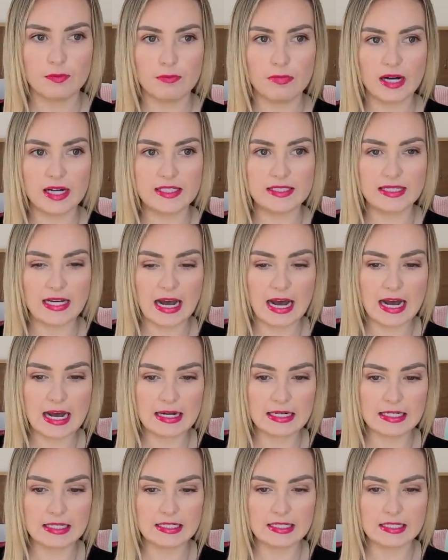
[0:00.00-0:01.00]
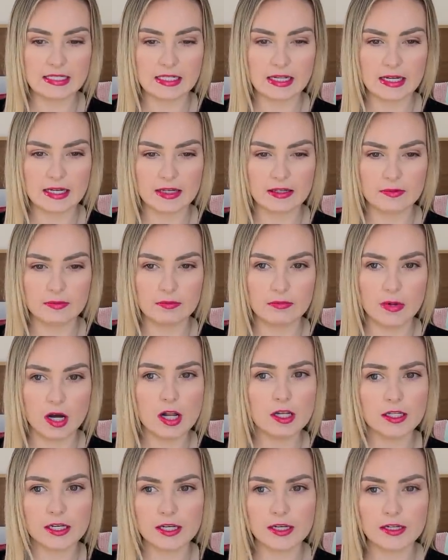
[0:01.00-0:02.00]
My dad is like,
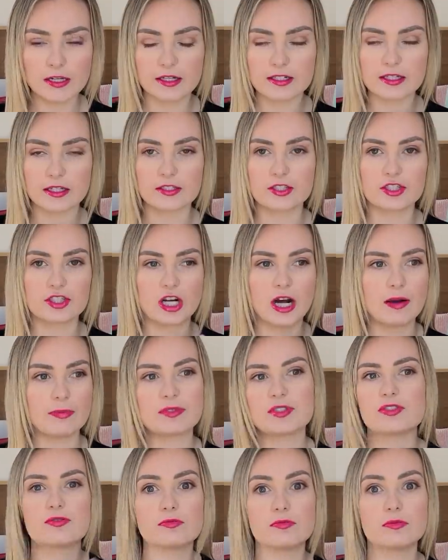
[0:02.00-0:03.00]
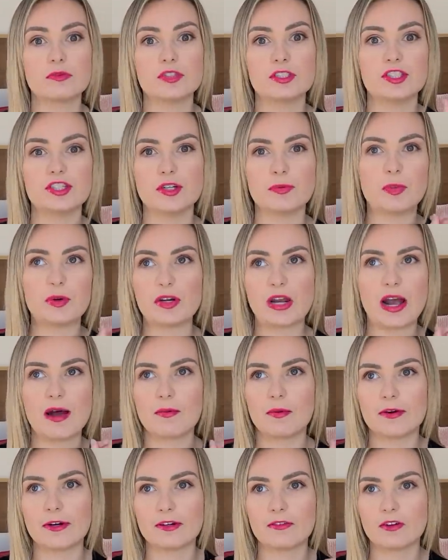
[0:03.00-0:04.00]
Molly, because I stopped
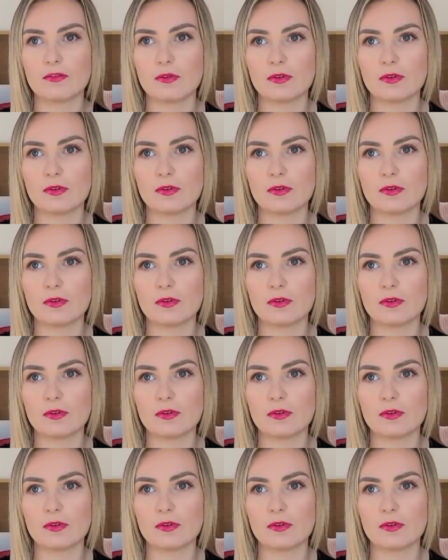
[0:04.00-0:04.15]
yibber-yabbering.